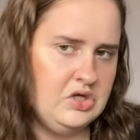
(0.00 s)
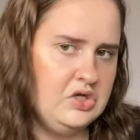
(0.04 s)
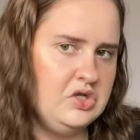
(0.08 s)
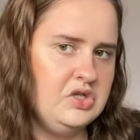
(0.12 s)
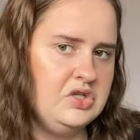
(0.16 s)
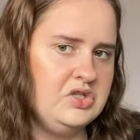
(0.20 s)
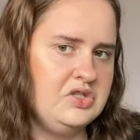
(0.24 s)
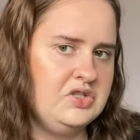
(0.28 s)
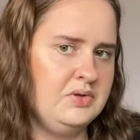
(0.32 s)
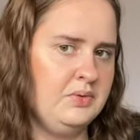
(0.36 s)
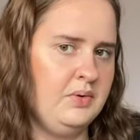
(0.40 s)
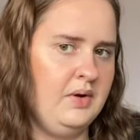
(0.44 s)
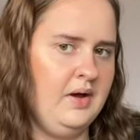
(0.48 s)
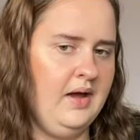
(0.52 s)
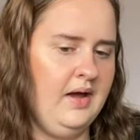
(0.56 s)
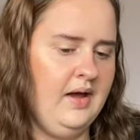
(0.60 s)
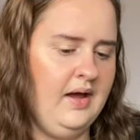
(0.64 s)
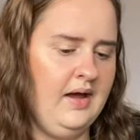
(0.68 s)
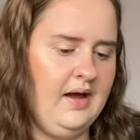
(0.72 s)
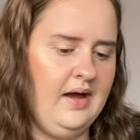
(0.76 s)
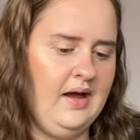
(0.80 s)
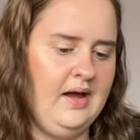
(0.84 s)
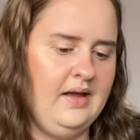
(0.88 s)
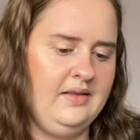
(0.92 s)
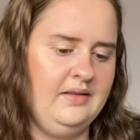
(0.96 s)
so I, uh,
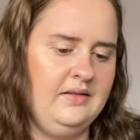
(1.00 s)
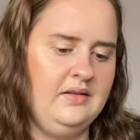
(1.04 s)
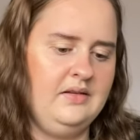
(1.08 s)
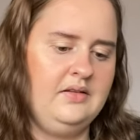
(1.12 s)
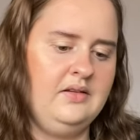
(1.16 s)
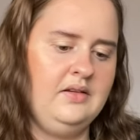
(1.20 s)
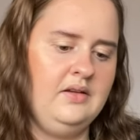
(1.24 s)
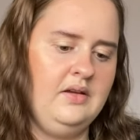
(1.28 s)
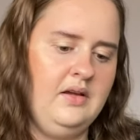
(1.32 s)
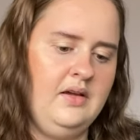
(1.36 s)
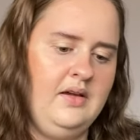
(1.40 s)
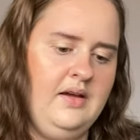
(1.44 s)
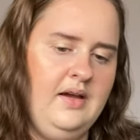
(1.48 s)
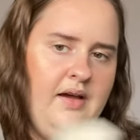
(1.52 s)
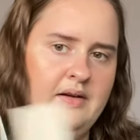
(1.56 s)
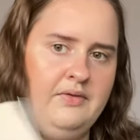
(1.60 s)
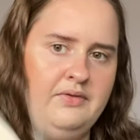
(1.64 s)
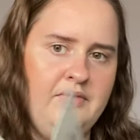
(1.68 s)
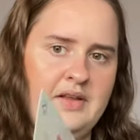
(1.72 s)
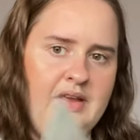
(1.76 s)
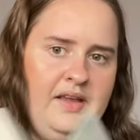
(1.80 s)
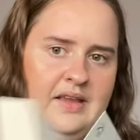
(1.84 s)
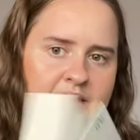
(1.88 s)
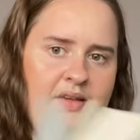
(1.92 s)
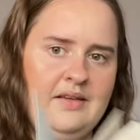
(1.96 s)
and uh, have
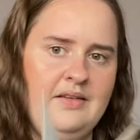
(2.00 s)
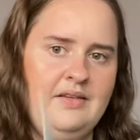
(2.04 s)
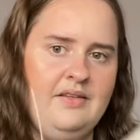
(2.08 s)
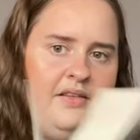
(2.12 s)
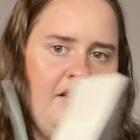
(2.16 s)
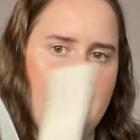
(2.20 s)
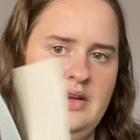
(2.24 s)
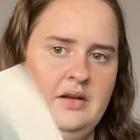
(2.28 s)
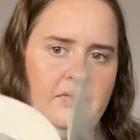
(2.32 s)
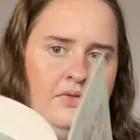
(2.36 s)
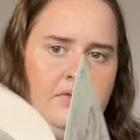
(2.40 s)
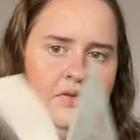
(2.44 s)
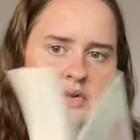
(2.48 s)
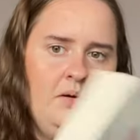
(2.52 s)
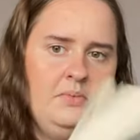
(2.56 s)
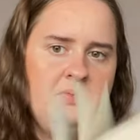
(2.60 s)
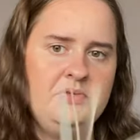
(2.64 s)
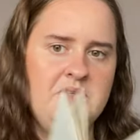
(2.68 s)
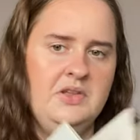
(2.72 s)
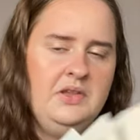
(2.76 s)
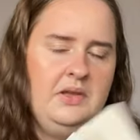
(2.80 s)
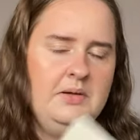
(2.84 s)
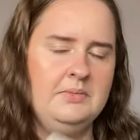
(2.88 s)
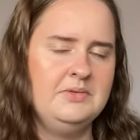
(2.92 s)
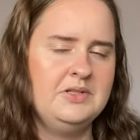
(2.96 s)
like that slight flop to them.